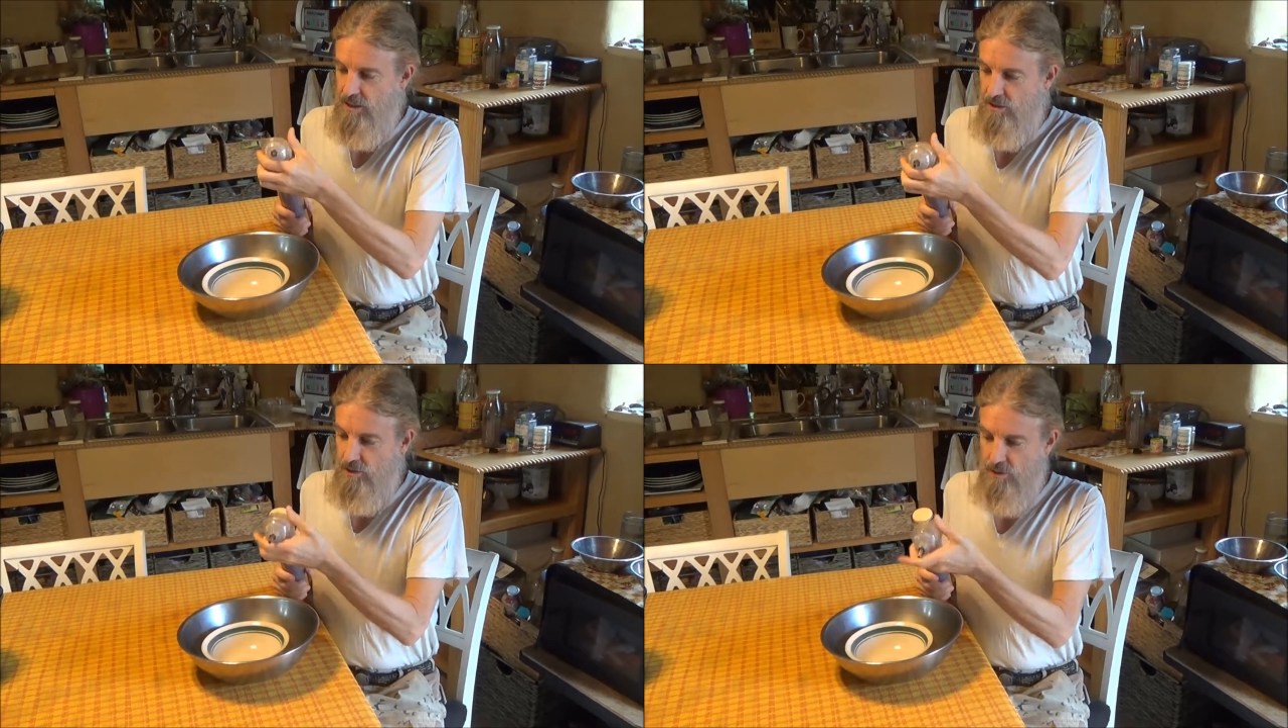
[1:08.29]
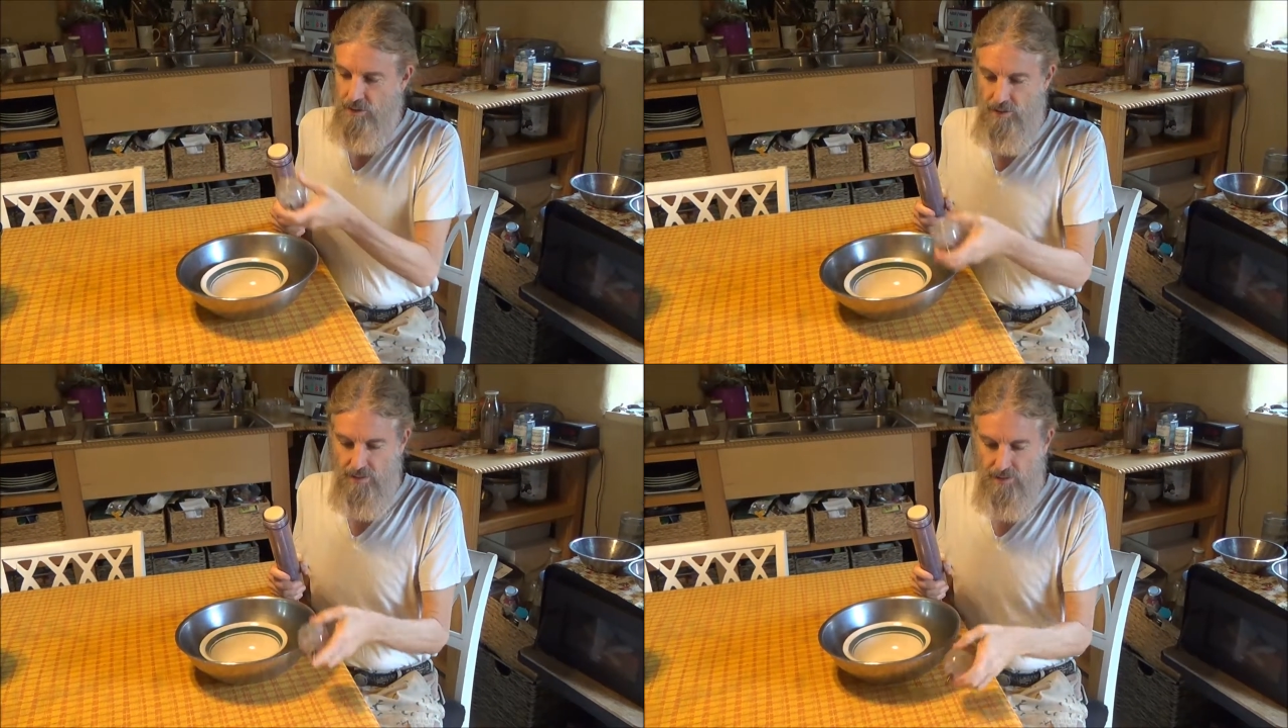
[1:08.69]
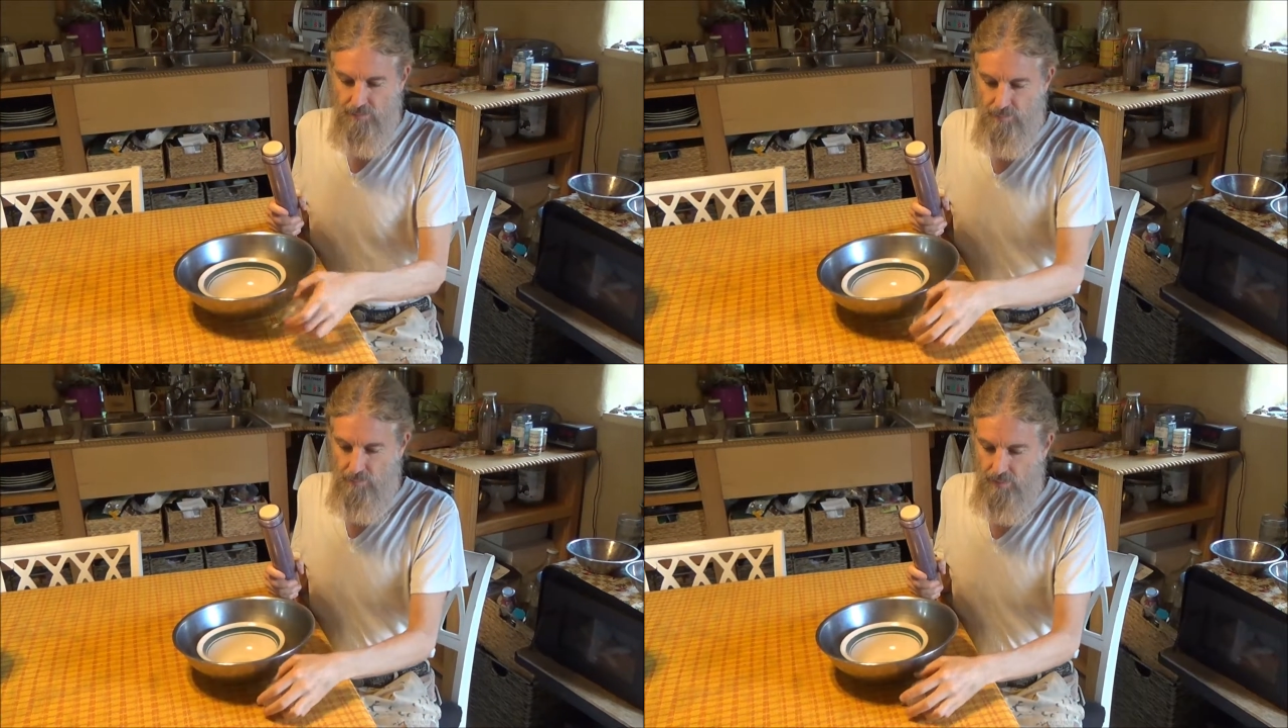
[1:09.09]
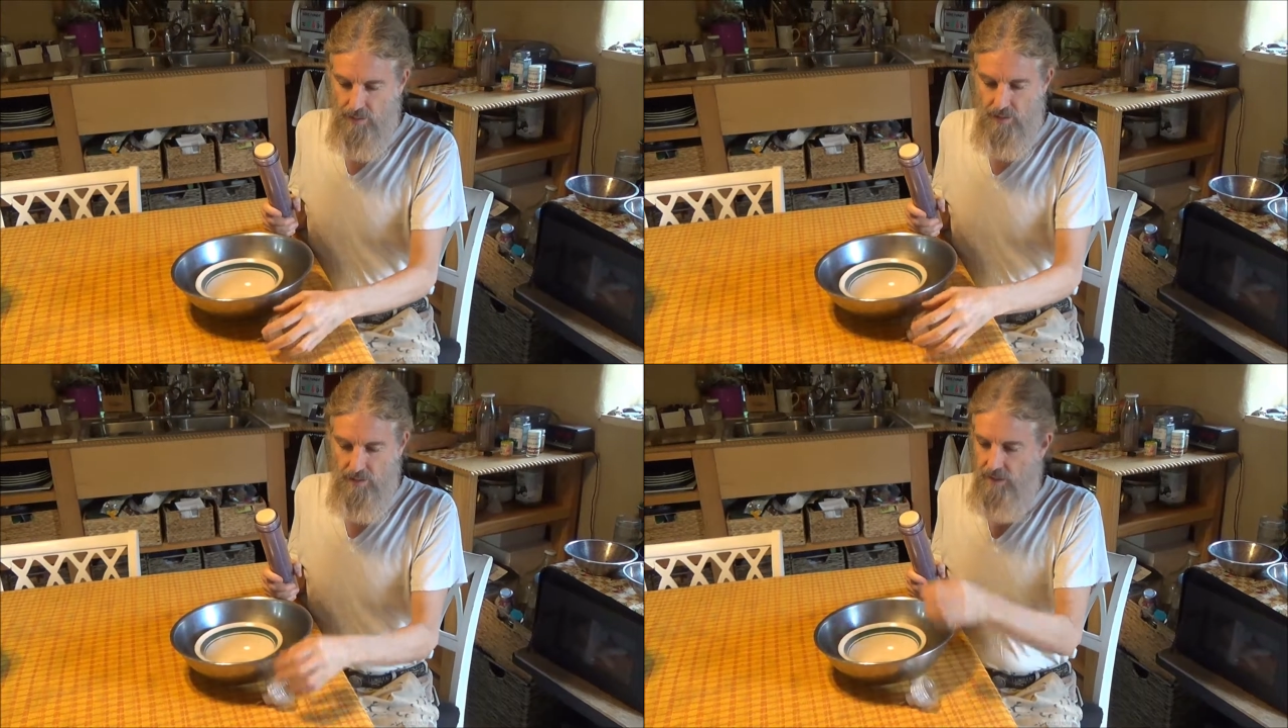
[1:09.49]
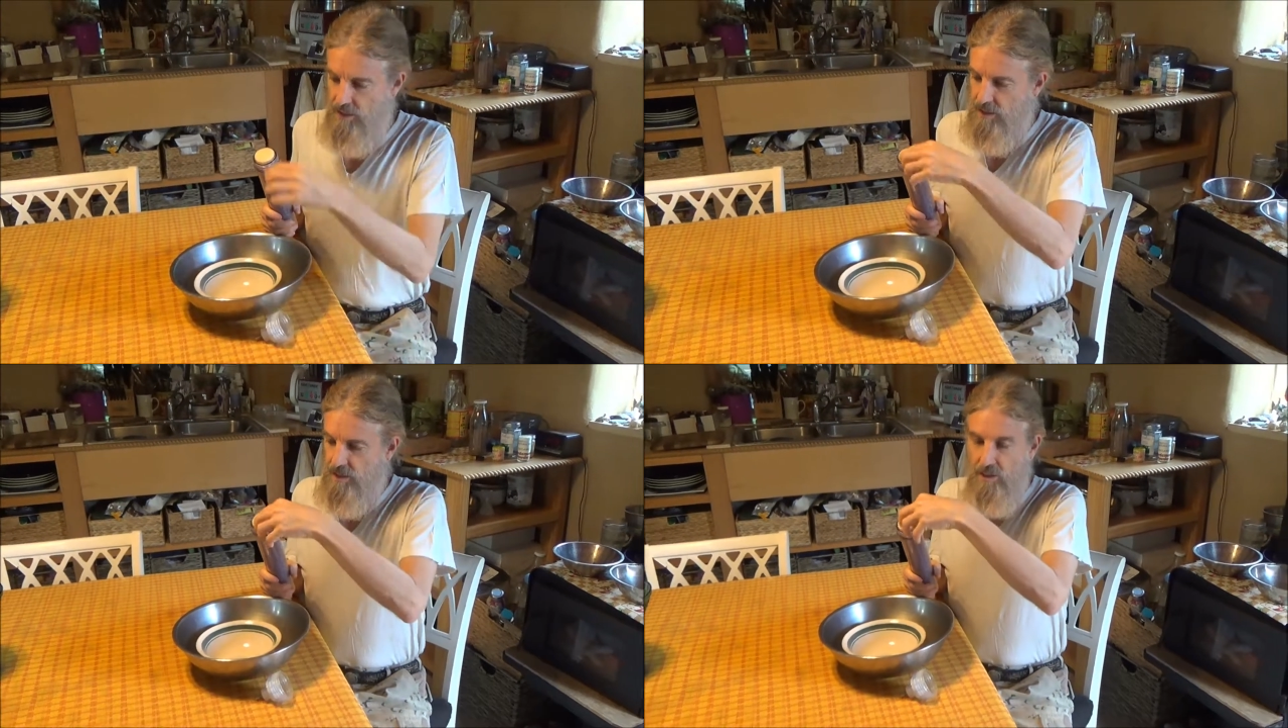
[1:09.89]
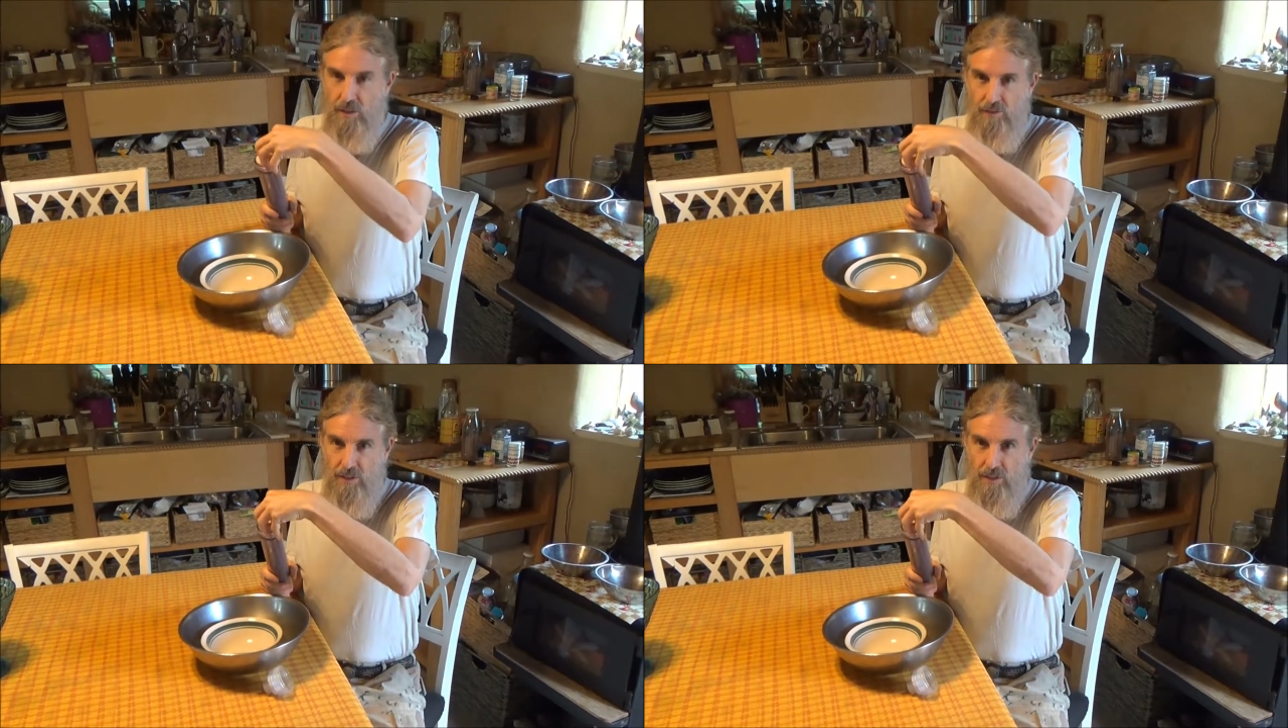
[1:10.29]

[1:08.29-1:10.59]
So I take off